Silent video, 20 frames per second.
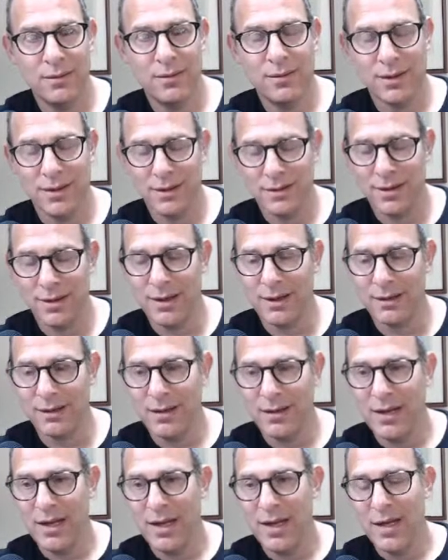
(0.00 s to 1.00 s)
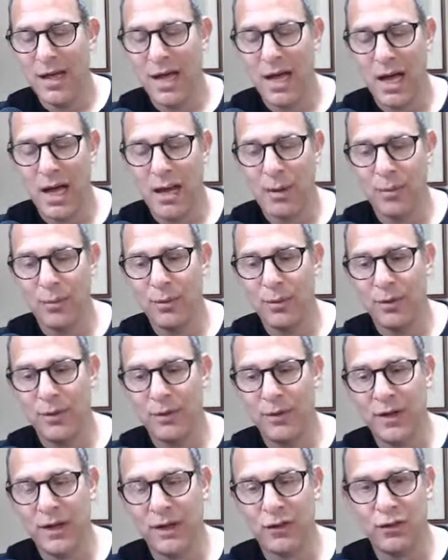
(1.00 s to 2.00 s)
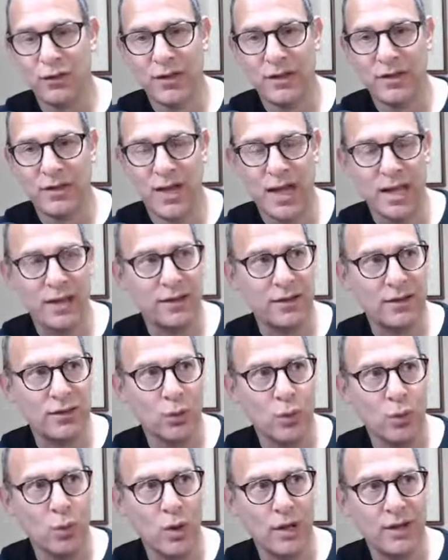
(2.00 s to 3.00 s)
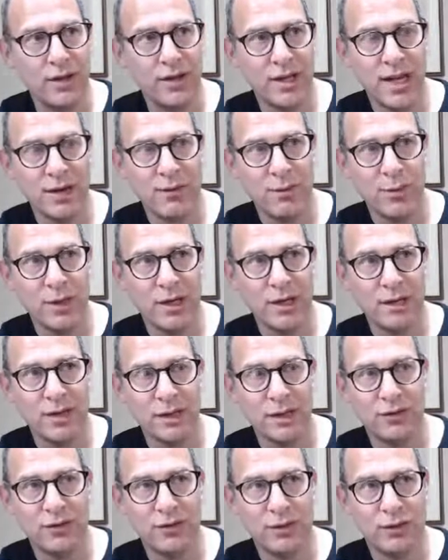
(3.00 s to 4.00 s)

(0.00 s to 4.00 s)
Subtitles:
All right. Finish this sentence. One thing everybody needs to